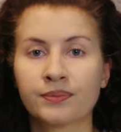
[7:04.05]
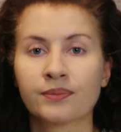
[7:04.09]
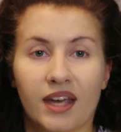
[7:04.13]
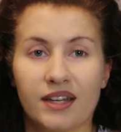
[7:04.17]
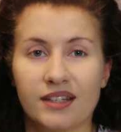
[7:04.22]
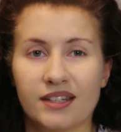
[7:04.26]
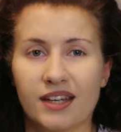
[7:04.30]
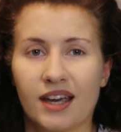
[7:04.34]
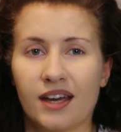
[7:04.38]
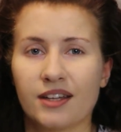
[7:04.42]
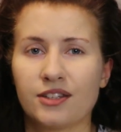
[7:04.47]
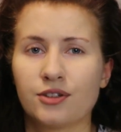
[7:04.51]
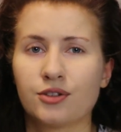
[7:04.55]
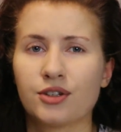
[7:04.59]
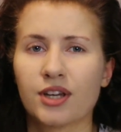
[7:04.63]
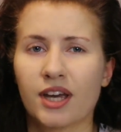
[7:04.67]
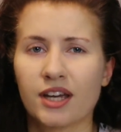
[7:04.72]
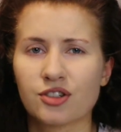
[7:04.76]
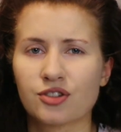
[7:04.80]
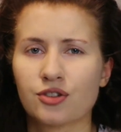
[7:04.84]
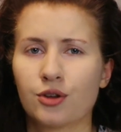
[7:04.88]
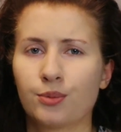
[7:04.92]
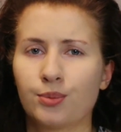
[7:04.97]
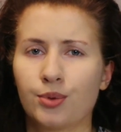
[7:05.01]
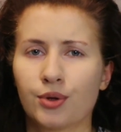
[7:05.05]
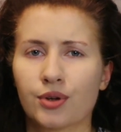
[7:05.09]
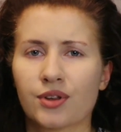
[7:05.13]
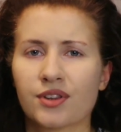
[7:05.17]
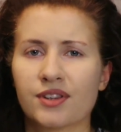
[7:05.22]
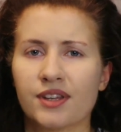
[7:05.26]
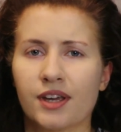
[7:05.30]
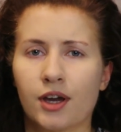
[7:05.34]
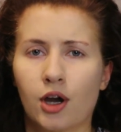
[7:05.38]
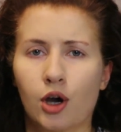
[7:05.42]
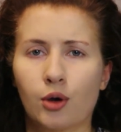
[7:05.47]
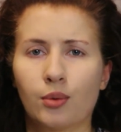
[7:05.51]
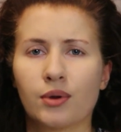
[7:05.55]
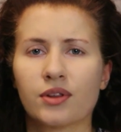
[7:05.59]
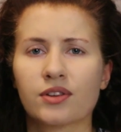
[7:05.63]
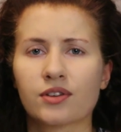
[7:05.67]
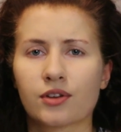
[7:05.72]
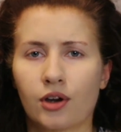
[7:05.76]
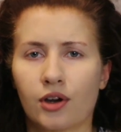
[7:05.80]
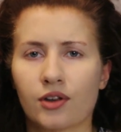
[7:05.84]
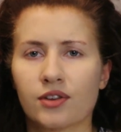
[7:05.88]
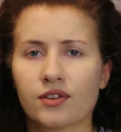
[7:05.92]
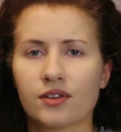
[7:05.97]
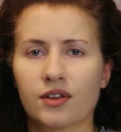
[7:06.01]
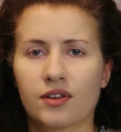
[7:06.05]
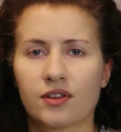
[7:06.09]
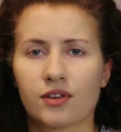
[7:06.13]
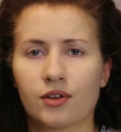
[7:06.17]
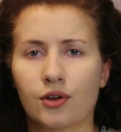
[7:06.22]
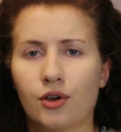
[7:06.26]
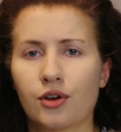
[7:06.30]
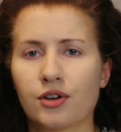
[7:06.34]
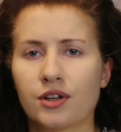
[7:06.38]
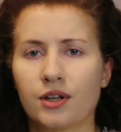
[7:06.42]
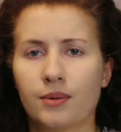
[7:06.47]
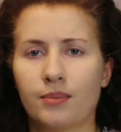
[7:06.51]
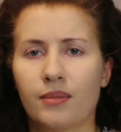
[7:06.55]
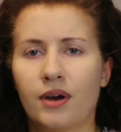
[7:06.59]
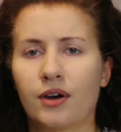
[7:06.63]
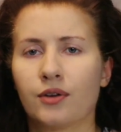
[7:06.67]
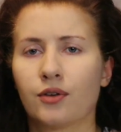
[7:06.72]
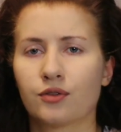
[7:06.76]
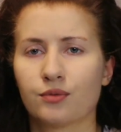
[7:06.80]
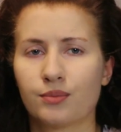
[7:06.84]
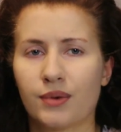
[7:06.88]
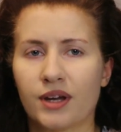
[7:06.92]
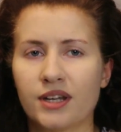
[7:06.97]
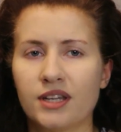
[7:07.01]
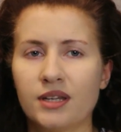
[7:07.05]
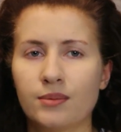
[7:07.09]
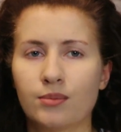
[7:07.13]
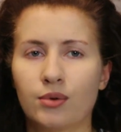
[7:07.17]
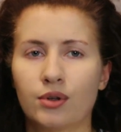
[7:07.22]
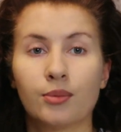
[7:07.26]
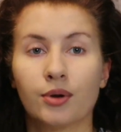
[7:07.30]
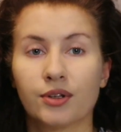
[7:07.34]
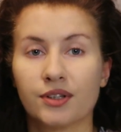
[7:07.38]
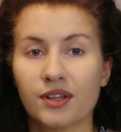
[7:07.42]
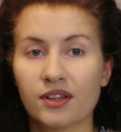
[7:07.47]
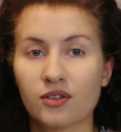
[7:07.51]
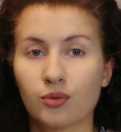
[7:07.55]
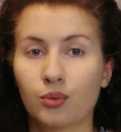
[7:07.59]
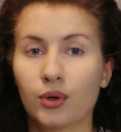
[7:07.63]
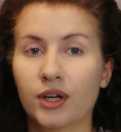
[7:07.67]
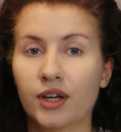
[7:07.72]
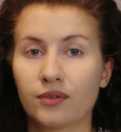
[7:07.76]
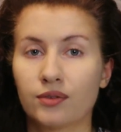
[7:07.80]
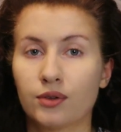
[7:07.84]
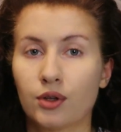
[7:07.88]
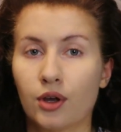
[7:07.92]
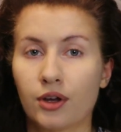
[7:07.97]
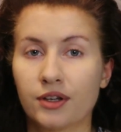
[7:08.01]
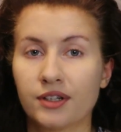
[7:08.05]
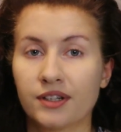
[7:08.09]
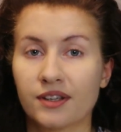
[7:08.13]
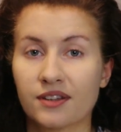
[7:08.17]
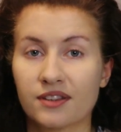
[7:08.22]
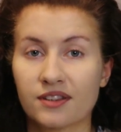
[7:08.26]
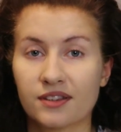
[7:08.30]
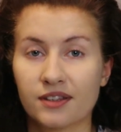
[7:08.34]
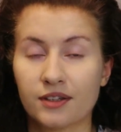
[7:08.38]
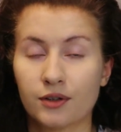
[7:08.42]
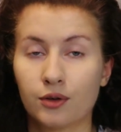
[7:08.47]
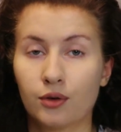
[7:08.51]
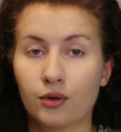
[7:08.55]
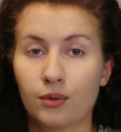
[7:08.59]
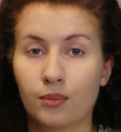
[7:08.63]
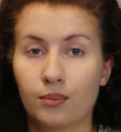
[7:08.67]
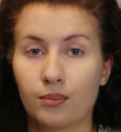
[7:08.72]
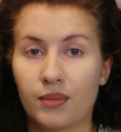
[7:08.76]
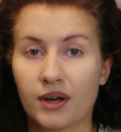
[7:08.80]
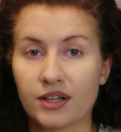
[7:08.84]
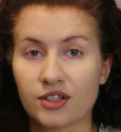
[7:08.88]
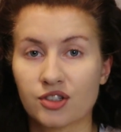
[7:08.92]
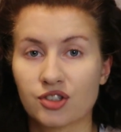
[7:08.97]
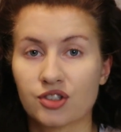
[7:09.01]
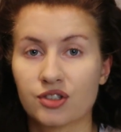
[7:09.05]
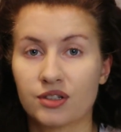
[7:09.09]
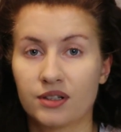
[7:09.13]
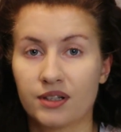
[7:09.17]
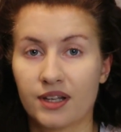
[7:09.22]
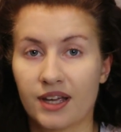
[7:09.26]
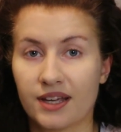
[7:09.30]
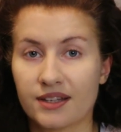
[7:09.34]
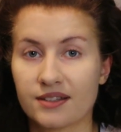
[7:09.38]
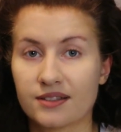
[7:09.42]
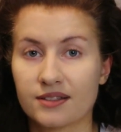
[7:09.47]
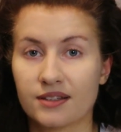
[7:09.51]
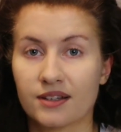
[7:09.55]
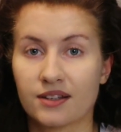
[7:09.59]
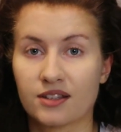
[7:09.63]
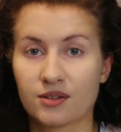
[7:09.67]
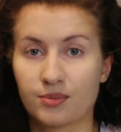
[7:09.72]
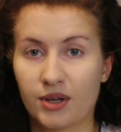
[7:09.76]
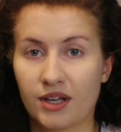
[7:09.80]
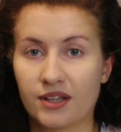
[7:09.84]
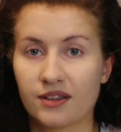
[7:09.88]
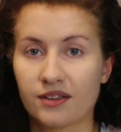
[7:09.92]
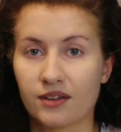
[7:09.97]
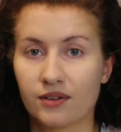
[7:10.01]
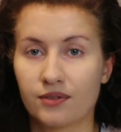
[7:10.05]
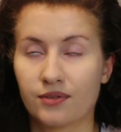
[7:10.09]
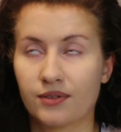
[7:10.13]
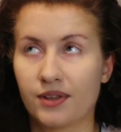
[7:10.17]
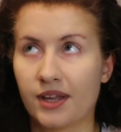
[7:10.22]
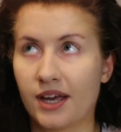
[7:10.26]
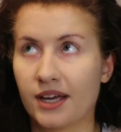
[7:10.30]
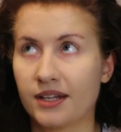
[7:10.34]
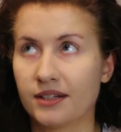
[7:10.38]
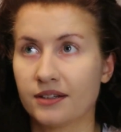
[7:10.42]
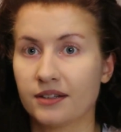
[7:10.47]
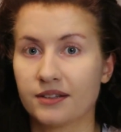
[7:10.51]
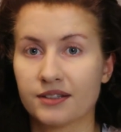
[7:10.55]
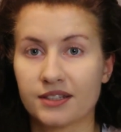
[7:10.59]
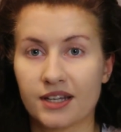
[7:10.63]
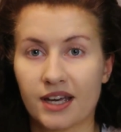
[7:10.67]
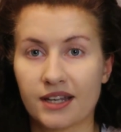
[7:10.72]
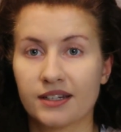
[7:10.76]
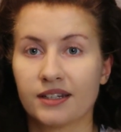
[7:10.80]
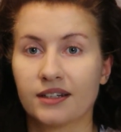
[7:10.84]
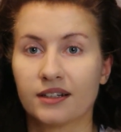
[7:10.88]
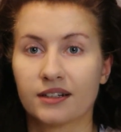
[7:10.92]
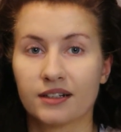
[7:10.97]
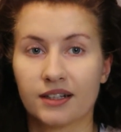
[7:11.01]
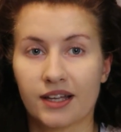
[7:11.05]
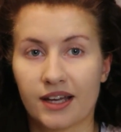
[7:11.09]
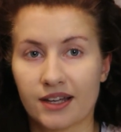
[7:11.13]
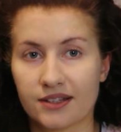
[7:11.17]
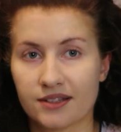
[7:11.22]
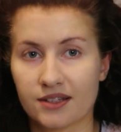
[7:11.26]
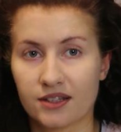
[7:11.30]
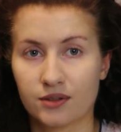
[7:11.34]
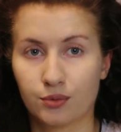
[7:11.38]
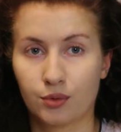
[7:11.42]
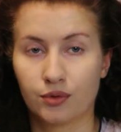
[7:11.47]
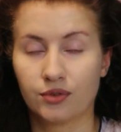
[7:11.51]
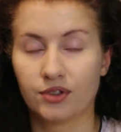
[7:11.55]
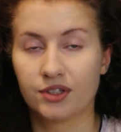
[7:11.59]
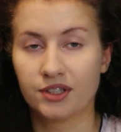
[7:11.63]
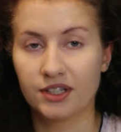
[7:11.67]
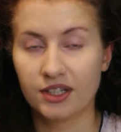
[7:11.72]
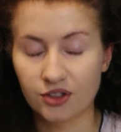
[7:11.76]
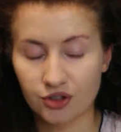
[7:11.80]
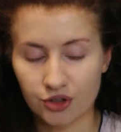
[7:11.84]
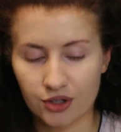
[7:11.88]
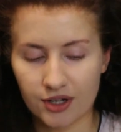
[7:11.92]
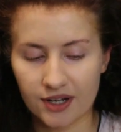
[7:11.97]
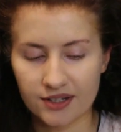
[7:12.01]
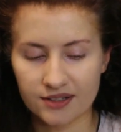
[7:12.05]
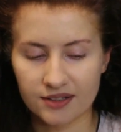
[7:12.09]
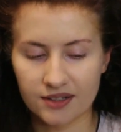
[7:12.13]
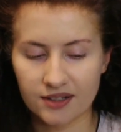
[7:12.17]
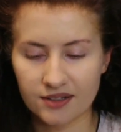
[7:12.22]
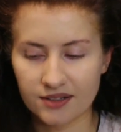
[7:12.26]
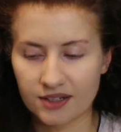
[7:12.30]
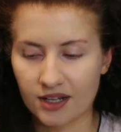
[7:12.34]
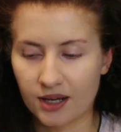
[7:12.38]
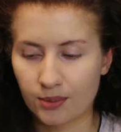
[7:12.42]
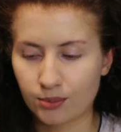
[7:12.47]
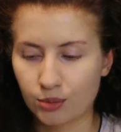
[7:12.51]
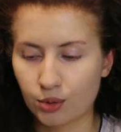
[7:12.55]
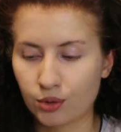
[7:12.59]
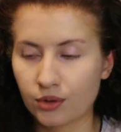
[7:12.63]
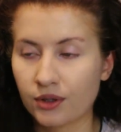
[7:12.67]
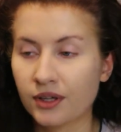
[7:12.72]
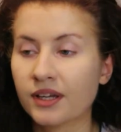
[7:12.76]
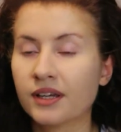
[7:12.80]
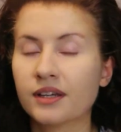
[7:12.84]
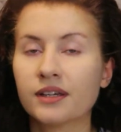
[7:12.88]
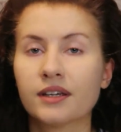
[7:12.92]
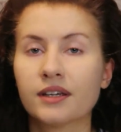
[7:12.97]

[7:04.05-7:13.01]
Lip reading: And yeah, educational books, they always cost a certain amount of money, but this way of learning is still much less expensive than attending classes with a teacher, as an example.